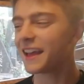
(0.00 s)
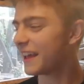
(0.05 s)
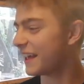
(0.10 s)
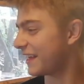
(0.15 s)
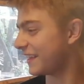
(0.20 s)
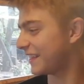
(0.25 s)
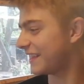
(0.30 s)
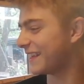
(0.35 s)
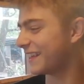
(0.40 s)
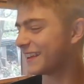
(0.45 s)

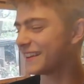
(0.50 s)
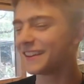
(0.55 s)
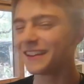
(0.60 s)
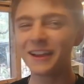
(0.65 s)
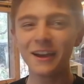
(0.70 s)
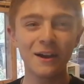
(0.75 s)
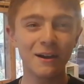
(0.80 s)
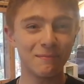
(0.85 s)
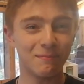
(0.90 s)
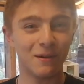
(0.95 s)
And then
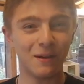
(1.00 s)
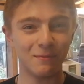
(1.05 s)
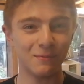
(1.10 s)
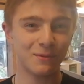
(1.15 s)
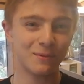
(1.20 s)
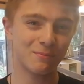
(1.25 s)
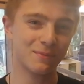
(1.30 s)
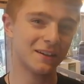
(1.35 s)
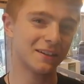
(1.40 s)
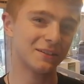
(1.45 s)
buy
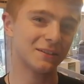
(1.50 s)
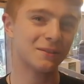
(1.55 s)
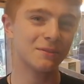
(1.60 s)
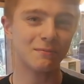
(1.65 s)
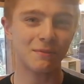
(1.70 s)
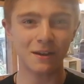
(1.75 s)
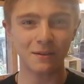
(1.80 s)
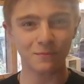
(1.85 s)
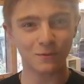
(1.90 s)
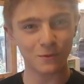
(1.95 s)
more metal,
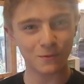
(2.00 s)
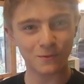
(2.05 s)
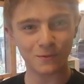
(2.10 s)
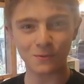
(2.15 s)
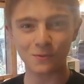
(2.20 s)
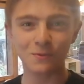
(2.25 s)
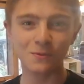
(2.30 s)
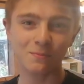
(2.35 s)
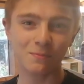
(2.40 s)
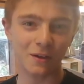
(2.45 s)
buy more
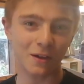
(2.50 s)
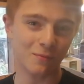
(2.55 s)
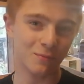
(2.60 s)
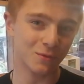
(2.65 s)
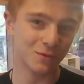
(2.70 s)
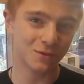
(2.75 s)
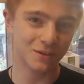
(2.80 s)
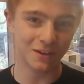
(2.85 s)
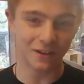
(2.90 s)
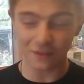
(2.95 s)
tools, buy
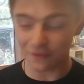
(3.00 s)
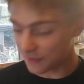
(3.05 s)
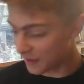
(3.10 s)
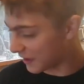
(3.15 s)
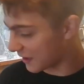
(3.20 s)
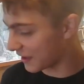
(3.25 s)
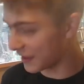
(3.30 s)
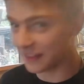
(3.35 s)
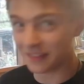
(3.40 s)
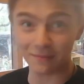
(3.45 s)
more stuff,
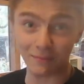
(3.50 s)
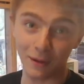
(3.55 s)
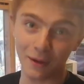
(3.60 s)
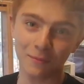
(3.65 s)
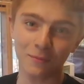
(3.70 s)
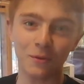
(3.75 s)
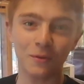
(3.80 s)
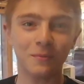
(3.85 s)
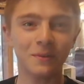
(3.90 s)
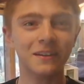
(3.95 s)
and make
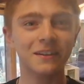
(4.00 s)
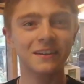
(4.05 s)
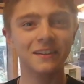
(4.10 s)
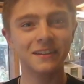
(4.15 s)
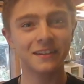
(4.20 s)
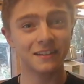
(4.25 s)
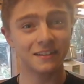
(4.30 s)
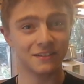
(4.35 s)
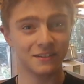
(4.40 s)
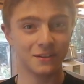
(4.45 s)
more money,
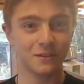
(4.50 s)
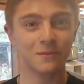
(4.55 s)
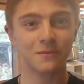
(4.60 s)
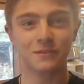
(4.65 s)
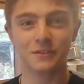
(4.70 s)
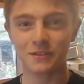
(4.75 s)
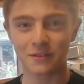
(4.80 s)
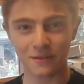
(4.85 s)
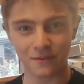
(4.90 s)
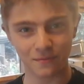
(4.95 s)
and so on
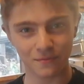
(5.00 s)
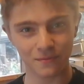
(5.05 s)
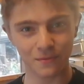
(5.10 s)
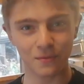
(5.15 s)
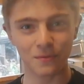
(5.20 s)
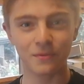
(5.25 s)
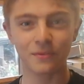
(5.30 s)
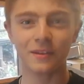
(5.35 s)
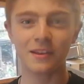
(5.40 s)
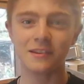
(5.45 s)
and so
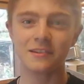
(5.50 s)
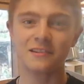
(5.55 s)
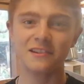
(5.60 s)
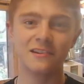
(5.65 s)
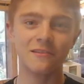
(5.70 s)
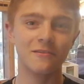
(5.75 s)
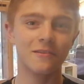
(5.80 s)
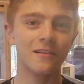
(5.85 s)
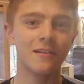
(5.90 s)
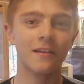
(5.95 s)
forth,
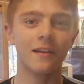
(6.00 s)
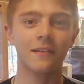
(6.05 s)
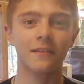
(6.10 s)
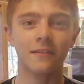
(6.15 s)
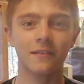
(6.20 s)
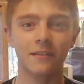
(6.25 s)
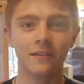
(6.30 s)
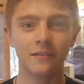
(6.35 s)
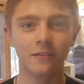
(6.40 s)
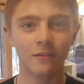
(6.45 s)
etc,
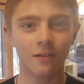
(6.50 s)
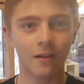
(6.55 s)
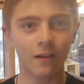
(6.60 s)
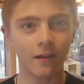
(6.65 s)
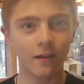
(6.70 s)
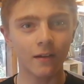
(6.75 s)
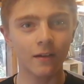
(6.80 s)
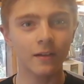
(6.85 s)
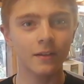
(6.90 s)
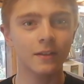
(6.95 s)

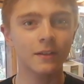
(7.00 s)
etc.